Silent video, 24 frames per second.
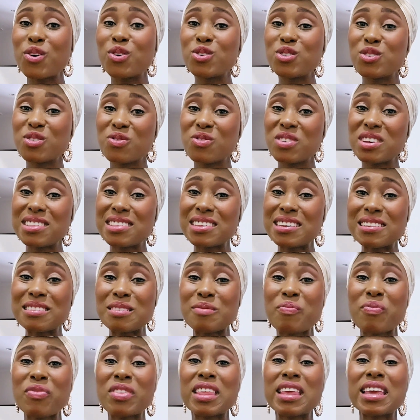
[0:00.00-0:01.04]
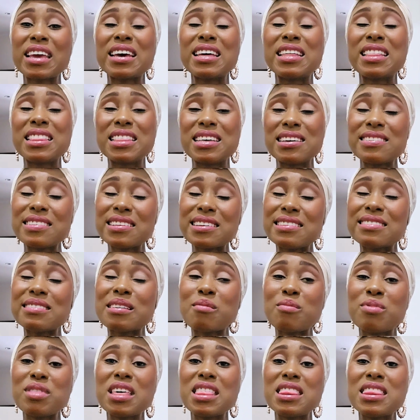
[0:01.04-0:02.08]
or to visit. This is
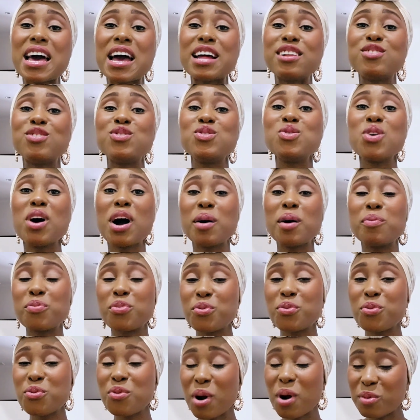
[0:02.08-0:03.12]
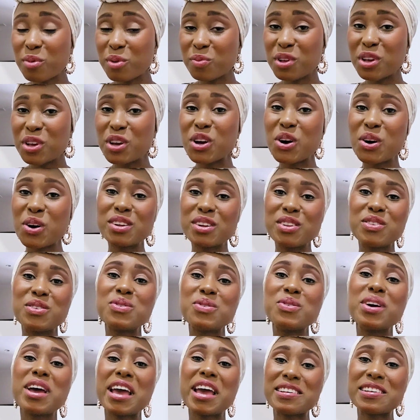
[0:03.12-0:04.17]
something that you are probably going
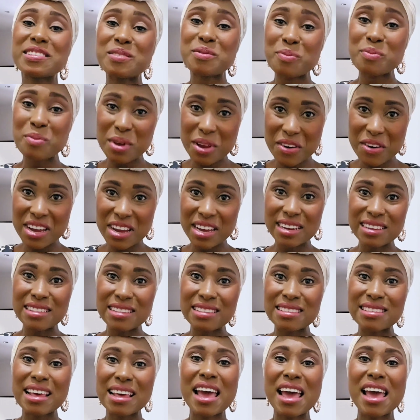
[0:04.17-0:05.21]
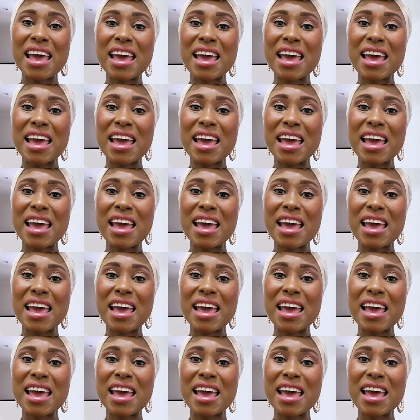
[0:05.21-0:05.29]
to experience.